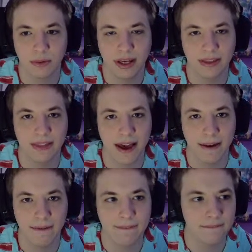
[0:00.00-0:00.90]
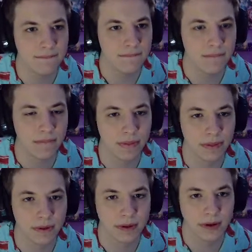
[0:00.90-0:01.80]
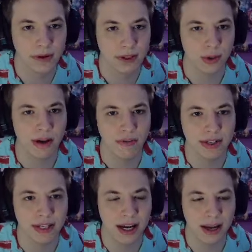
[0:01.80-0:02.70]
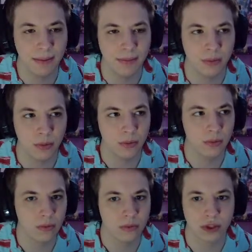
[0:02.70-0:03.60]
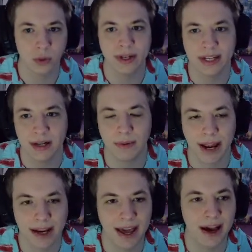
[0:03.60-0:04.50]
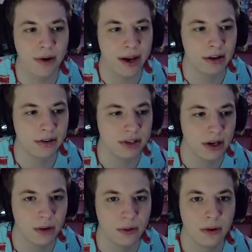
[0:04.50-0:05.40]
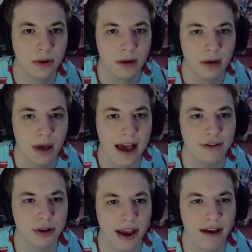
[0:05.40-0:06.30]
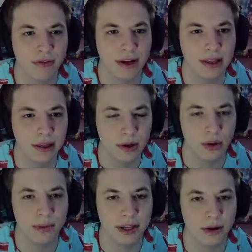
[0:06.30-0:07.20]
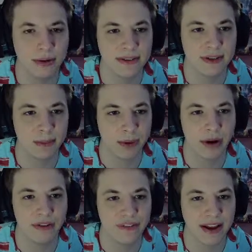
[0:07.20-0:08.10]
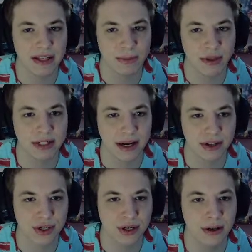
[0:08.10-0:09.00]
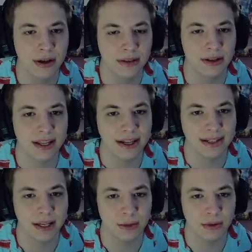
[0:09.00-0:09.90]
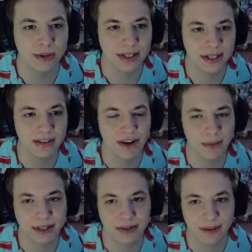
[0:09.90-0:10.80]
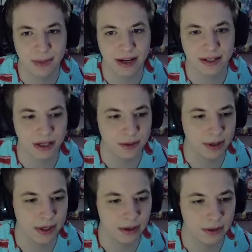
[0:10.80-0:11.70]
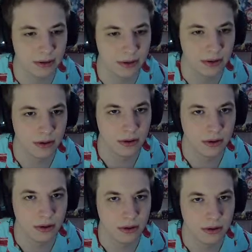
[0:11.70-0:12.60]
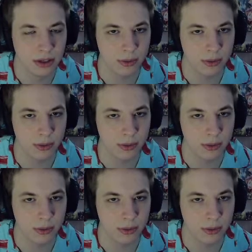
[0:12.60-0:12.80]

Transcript: get that. So every time, so we did it right now, and also after every loop, the hero receives a bar of Phantom Protection that is equal to 65% of his max HP. So we